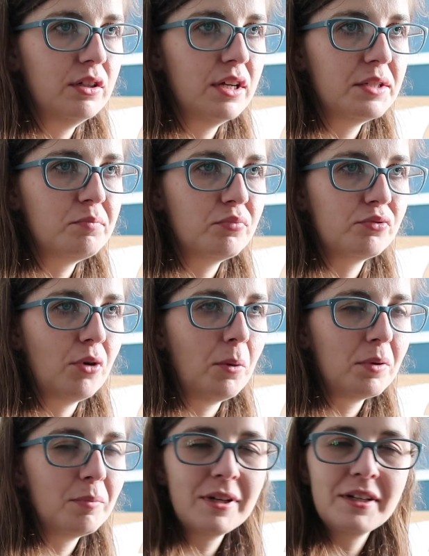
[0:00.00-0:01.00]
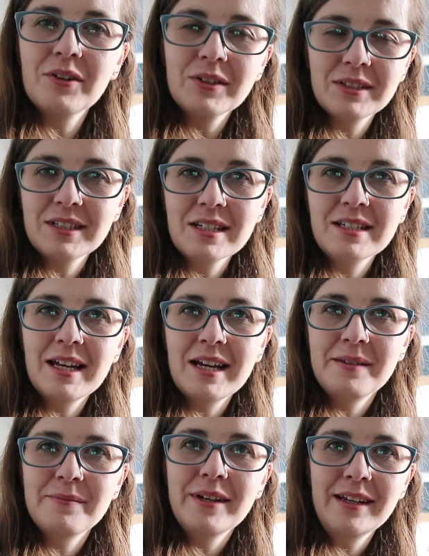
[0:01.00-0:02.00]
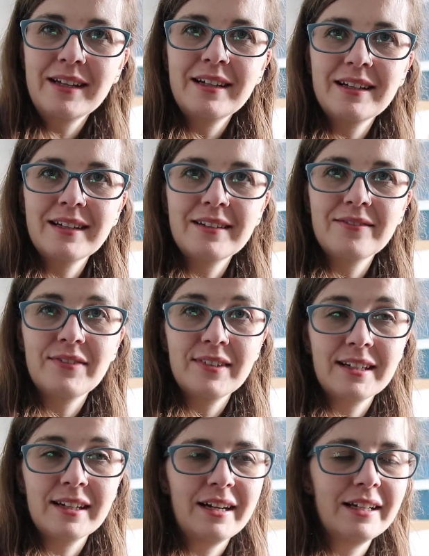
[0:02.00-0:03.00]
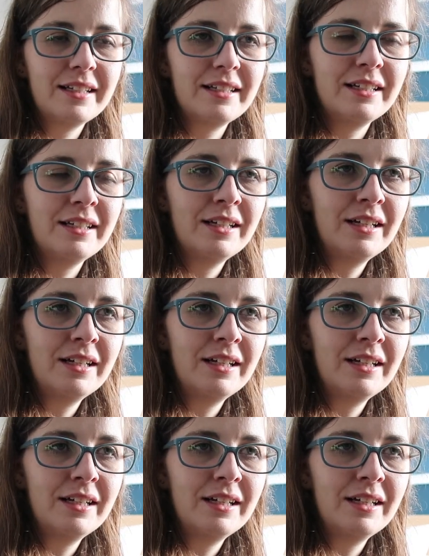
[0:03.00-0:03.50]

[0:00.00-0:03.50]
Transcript: it's probably not going to sustain me for tonight